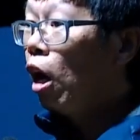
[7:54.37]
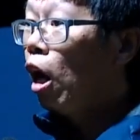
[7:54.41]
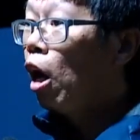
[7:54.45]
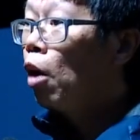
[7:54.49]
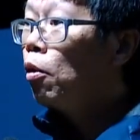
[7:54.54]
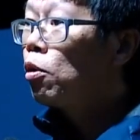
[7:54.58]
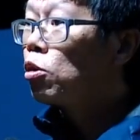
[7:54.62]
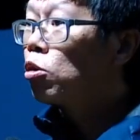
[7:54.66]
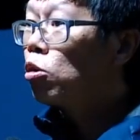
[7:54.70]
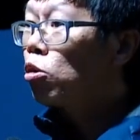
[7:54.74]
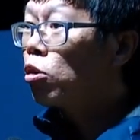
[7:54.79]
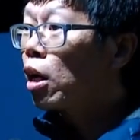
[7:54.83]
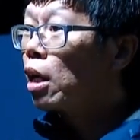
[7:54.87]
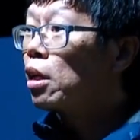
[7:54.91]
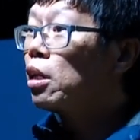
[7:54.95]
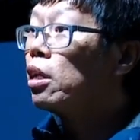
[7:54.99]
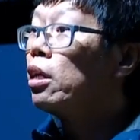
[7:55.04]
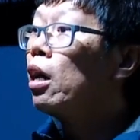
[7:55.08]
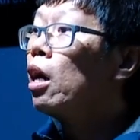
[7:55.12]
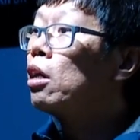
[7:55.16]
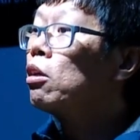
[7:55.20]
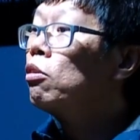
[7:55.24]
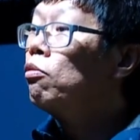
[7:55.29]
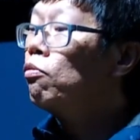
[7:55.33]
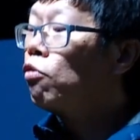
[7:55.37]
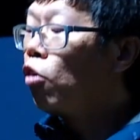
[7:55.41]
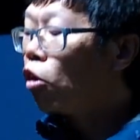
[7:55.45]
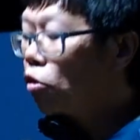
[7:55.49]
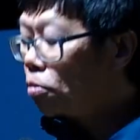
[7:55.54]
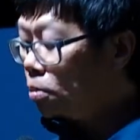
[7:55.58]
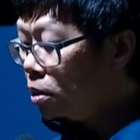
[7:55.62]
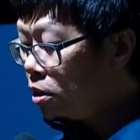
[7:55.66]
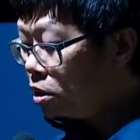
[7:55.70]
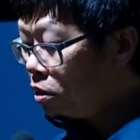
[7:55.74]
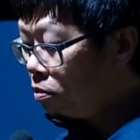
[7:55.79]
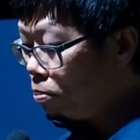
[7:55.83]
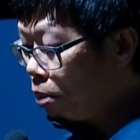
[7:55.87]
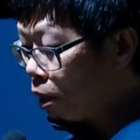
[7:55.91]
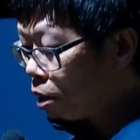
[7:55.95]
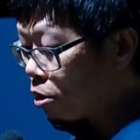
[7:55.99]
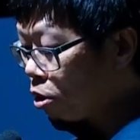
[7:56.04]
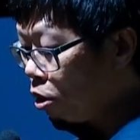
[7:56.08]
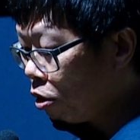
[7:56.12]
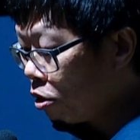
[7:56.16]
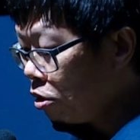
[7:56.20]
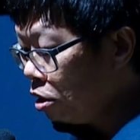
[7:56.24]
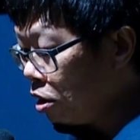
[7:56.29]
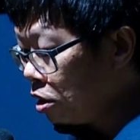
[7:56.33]
I want to look at their involvement in
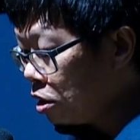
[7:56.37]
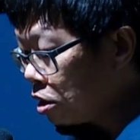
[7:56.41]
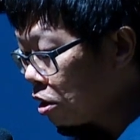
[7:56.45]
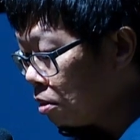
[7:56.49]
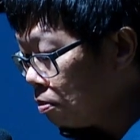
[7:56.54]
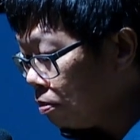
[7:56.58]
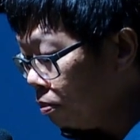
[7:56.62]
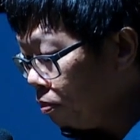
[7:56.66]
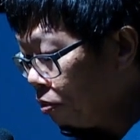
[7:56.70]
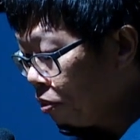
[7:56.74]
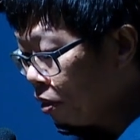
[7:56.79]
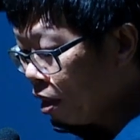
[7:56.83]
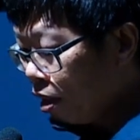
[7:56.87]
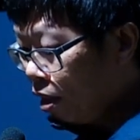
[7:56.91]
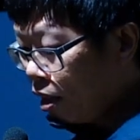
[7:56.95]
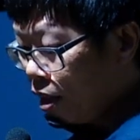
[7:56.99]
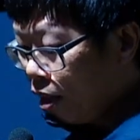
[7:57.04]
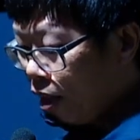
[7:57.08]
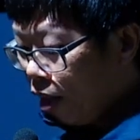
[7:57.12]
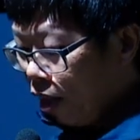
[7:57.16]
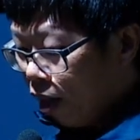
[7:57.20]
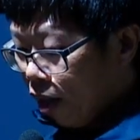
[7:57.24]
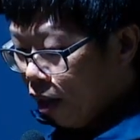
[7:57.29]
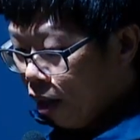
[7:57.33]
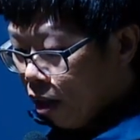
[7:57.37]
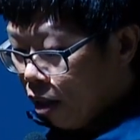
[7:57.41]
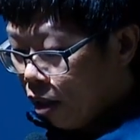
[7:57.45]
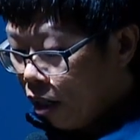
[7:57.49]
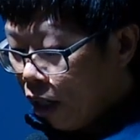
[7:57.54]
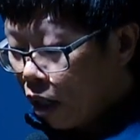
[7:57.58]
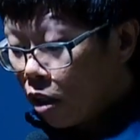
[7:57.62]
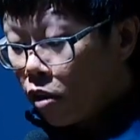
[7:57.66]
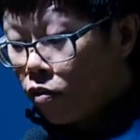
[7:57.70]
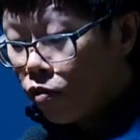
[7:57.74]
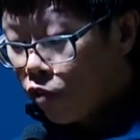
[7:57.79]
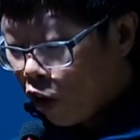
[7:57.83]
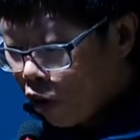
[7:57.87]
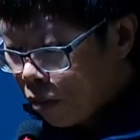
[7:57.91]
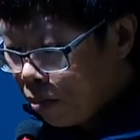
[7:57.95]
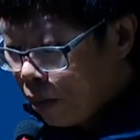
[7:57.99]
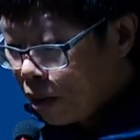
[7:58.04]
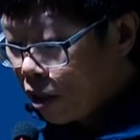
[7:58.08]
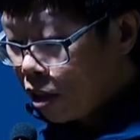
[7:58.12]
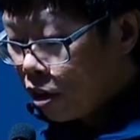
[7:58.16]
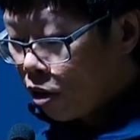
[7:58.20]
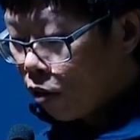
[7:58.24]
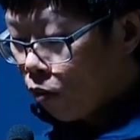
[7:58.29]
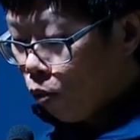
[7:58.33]
pictorialism, their
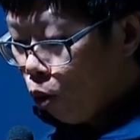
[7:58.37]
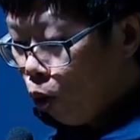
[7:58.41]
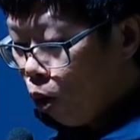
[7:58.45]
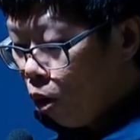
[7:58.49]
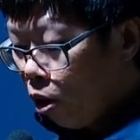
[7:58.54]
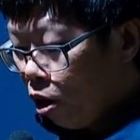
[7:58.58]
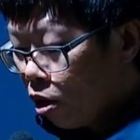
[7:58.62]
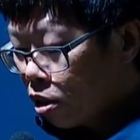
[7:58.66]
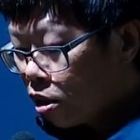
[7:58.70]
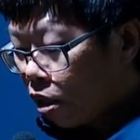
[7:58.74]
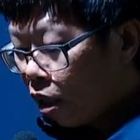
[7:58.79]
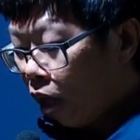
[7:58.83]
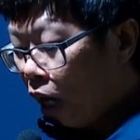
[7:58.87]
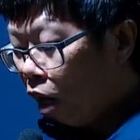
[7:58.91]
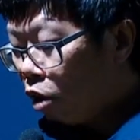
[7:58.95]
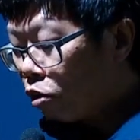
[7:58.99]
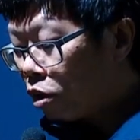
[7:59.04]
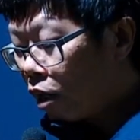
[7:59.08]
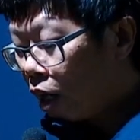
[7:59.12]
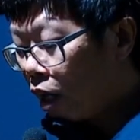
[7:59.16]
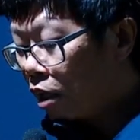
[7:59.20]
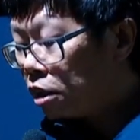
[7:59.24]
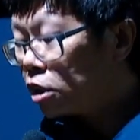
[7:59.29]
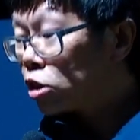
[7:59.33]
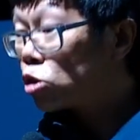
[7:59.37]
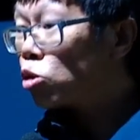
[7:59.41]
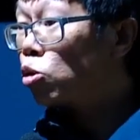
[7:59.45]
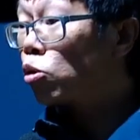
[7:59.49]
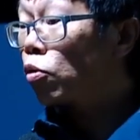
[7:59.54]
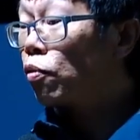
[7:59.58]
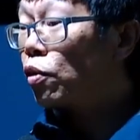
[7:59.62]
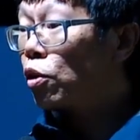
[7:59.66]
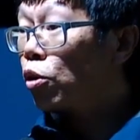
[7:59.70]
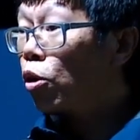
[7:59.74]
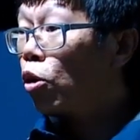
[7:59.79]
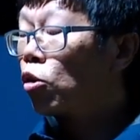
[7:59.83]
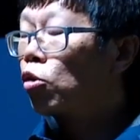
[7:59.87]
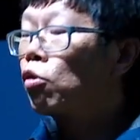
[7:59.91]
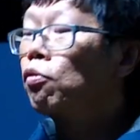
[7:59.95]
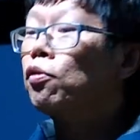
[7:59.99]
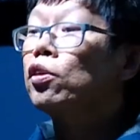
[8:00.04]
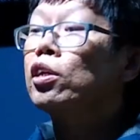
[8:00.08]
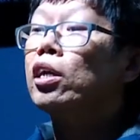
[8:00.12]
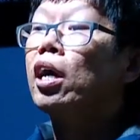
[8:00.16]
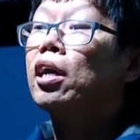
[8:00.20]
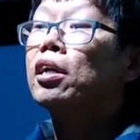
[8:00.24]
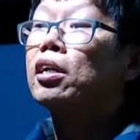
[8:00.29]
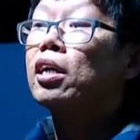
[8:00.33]
involvement in the wars, and how they understood
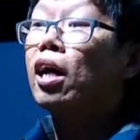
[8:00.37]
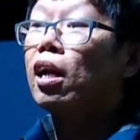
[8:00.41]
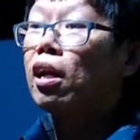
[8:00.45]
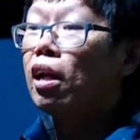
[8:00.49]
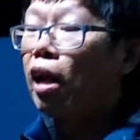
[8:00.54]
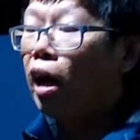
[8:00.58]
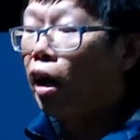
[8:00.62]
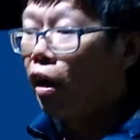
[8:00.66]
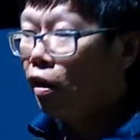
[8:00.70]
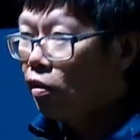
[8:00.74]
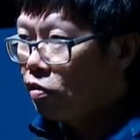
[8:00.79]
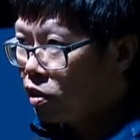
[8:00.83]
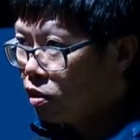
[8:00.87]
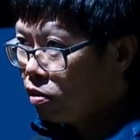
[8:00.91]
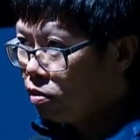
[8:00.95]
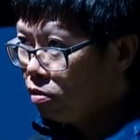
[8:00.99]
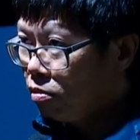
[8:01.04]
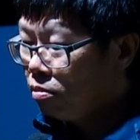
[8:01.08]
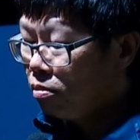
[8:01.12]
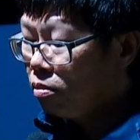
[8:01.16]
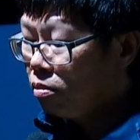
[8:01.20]
photography and their lives